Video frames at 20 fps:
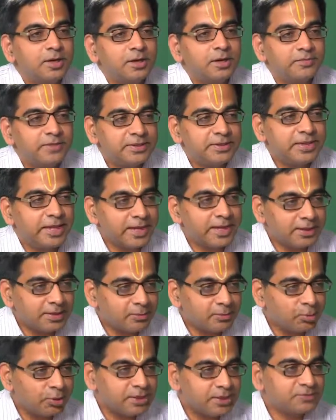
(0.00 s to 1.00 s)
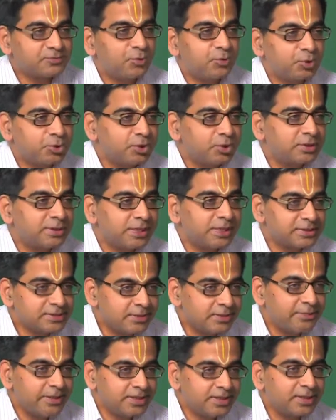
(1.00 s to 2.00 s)
with Narendra Modi's photo, that does
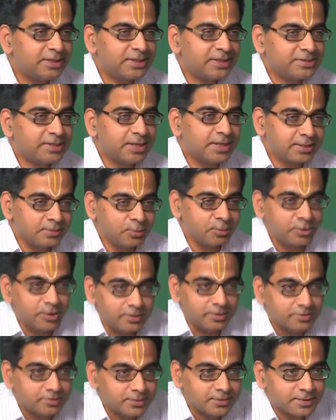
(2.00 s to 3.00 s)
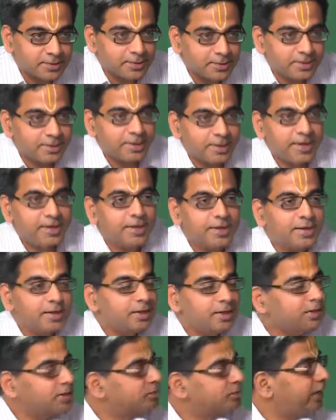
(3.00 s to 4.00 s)
not mean that he is Narendra Modi, right.
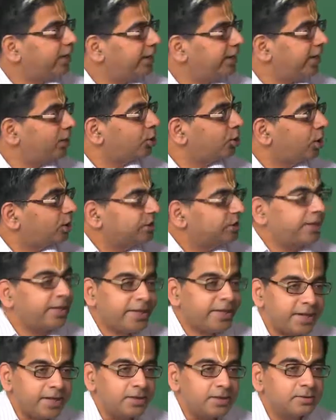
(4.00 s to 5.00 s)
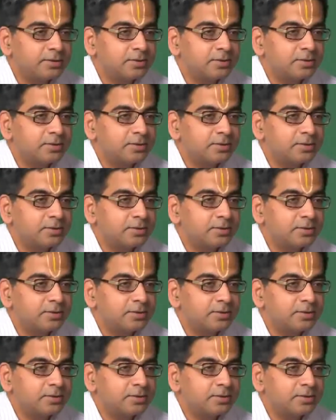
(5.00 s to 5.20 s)
So, I need to authenticate.